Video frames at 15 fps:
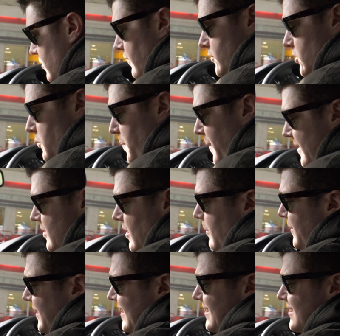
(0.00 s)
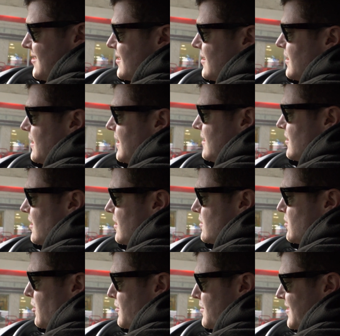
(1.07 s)
So I've just picked up these. These are
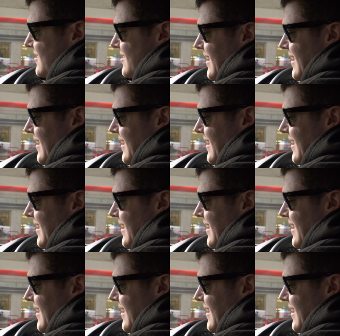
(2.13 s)
Dr.